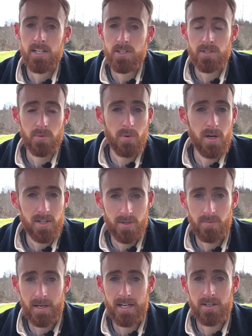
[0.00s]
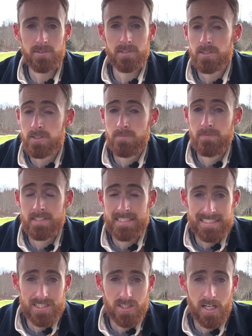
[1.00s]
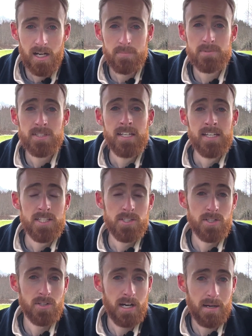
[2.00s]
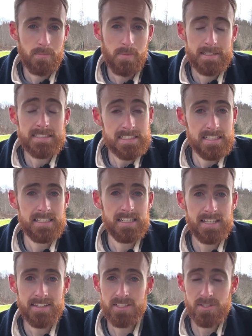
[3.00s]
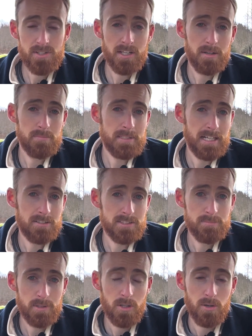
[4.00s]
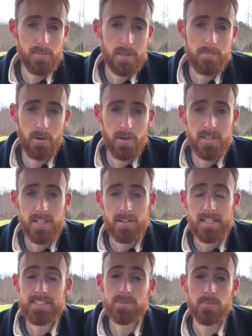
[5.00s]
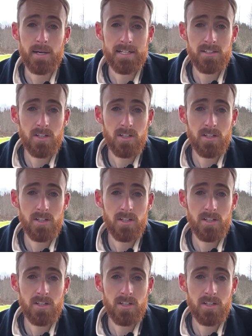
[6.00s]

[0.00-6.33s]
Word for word: you can walk around, visit the shops, you can grab a bite to eat, and then you can come down to McCormick Park here. It's right